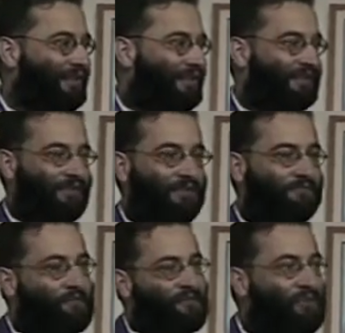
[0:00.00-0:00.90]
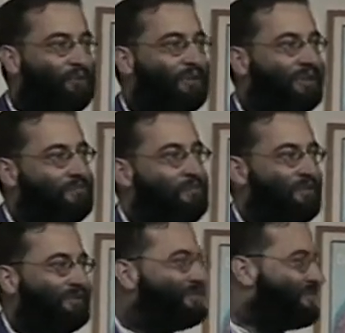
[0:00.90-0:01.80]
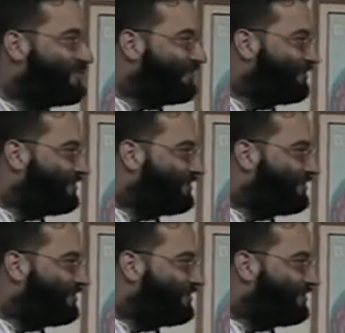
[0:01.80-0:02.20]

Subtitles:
And they come from surrogate mothers.